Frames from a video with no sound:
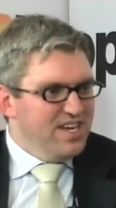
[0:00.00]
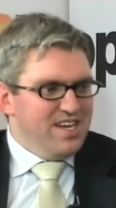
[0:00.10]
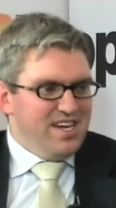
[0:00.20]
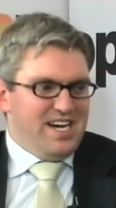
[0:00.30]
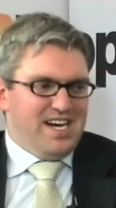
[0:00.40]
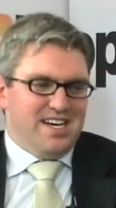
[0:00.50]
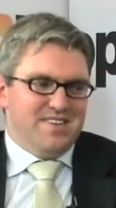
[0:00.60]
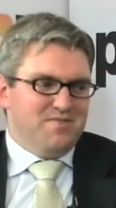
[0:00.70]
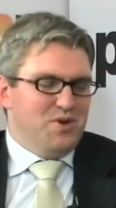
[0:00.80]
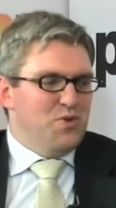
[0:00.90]
uh,
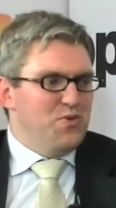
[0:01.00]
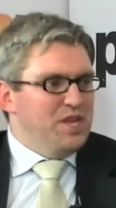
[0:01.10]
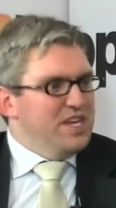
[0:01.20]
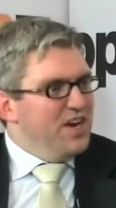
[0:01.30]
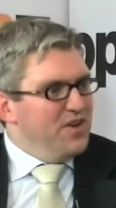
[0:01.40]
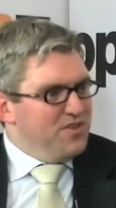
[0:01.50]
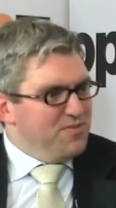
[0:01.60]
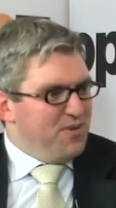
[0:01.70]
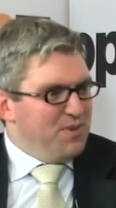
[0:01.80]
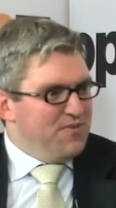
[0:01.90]
who really knows?
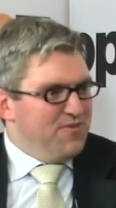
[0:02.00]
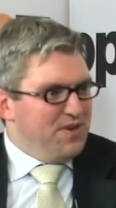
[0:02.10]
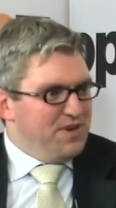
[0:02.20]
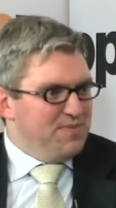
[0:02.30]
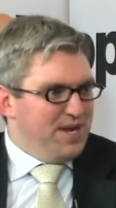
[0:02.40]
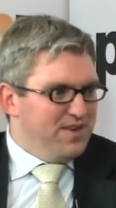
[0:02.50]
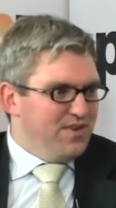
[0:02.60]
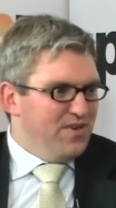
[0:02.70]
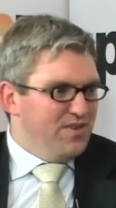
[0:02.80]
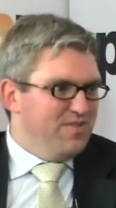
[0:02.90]
It's probably very
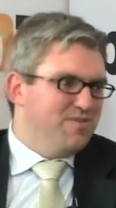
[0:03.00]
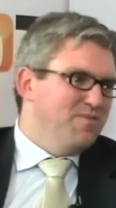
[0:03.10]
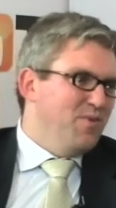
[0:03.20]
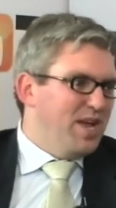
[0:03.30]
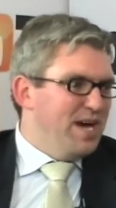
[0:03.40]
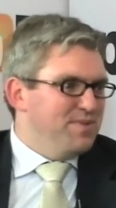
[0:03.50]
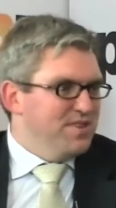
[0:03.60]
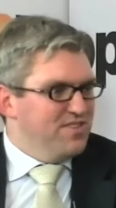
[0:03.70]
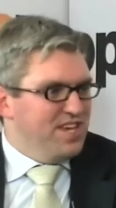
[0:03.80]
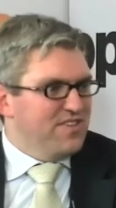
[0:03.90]
dependent on what
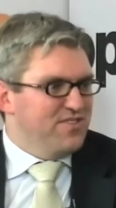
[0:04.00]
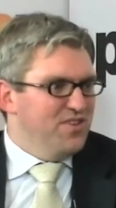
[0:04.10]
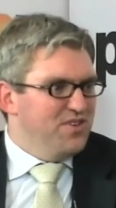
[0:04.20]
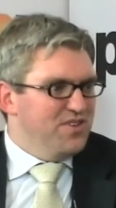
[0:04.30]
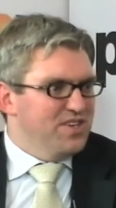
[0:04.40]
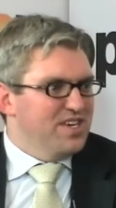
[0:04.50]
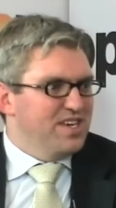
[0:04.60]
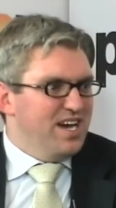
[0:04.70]
happens externally,